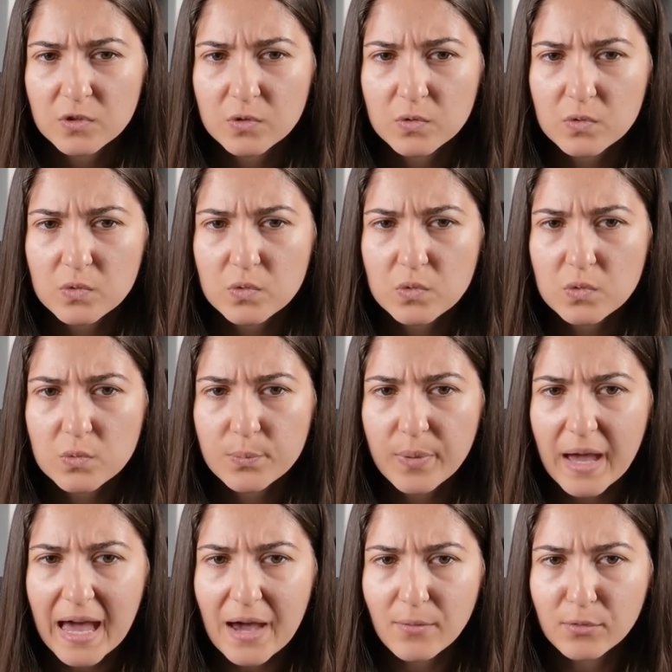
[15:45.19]
too
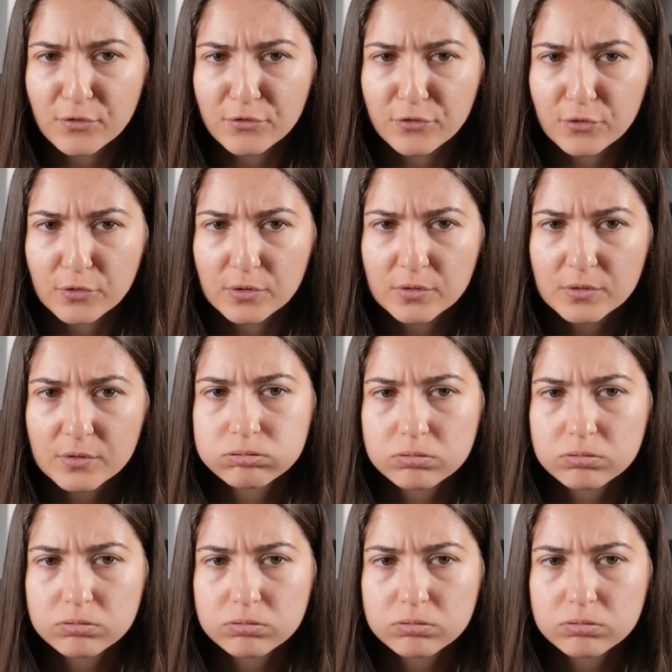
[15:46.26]
powerful.